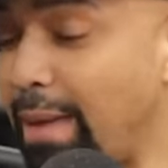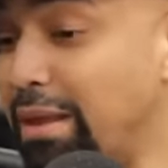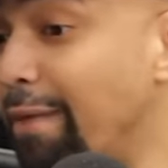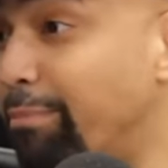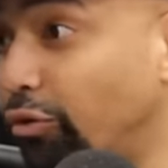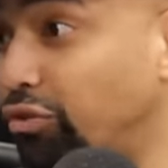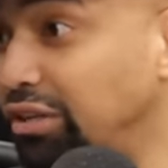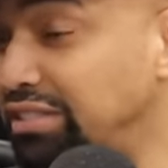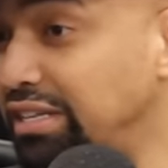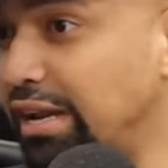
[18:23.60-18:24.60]
I mean, yes. I've
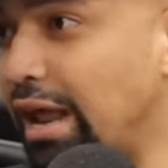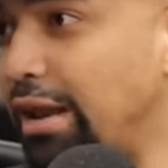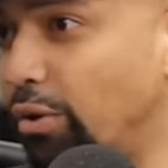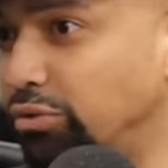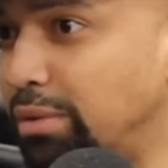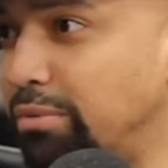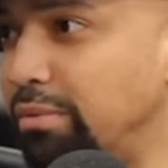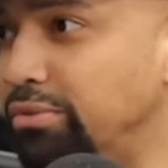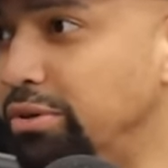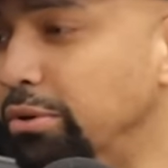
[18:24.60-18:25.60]
personally seen it. And I know some of
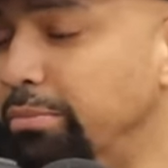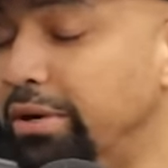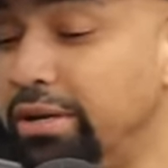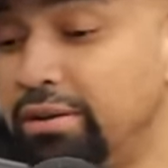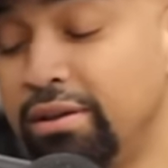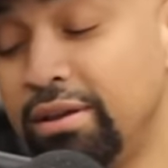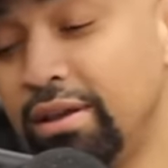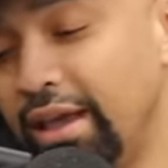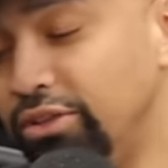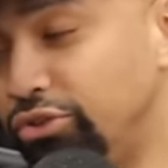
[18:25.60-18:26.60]
them too, but
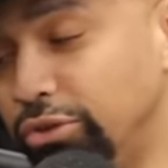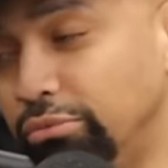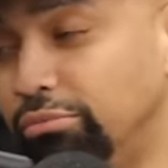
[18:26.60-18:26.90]
it's true.